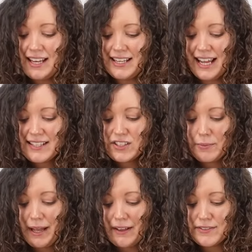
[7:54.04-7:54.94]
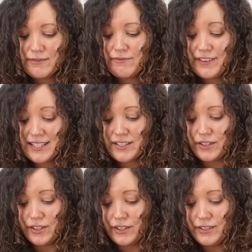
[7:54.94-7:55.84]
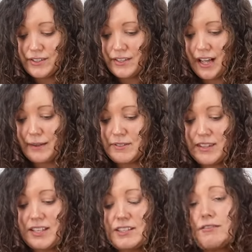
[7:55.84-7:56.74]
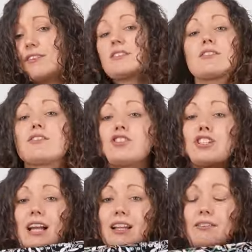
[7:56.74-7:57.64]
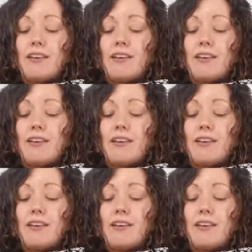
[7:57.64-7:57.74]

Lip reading: Next up we have some viscose, so these are viscose challis